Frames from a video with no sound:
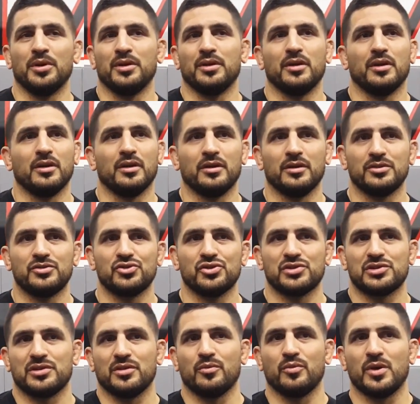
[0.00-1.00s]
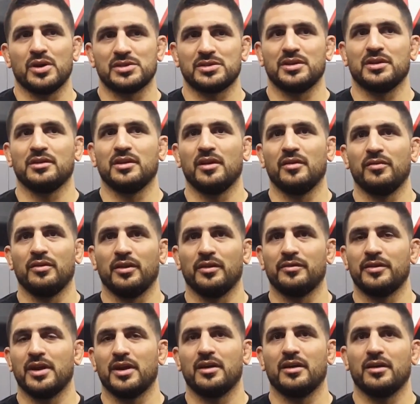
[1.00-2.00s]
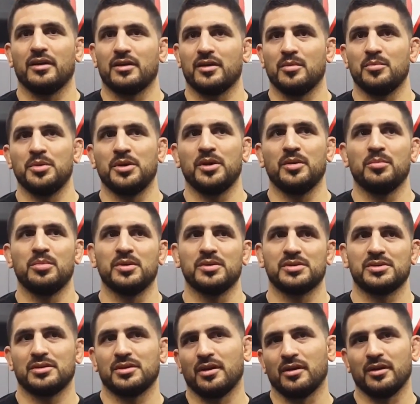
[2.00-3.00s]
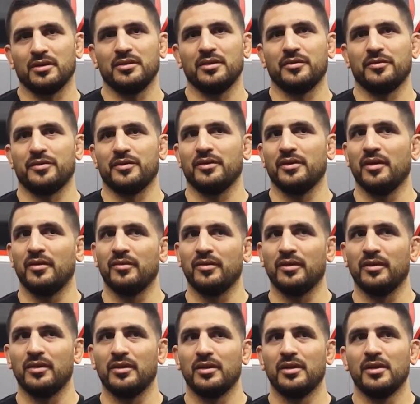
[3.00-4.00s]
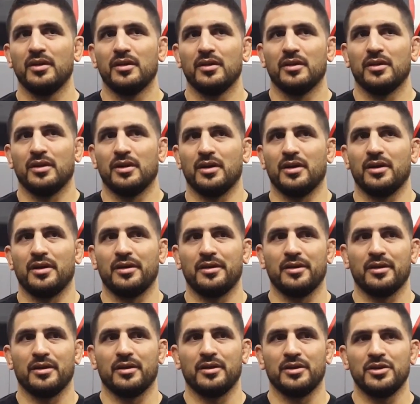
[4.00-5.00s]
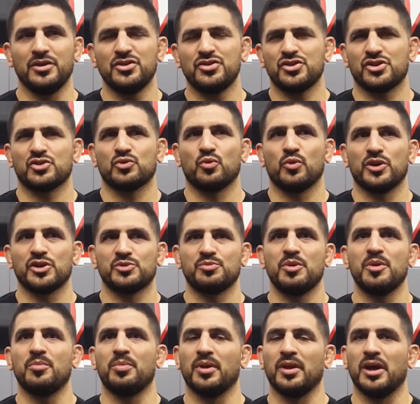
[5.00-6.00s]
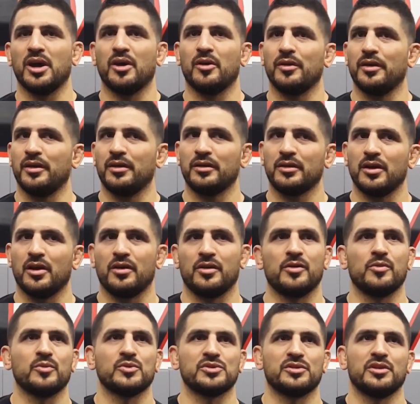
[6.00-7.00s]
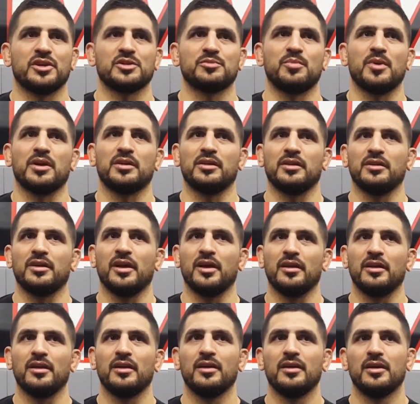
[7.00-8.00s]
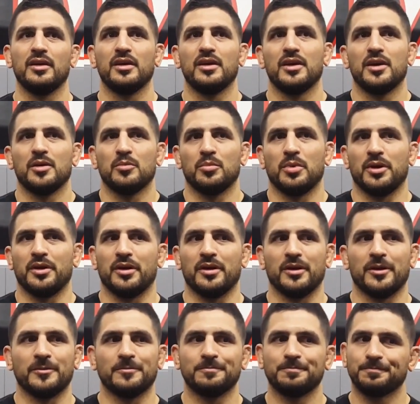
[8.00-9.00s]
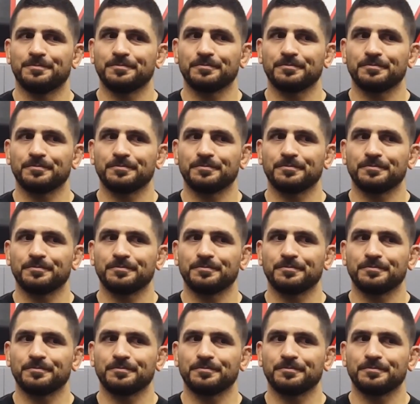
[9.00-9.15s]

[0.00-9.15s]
But just the wrestling level of that, Khabib is on a different level. And he just wears people out, and yeah. Connor wasn't expecting that. But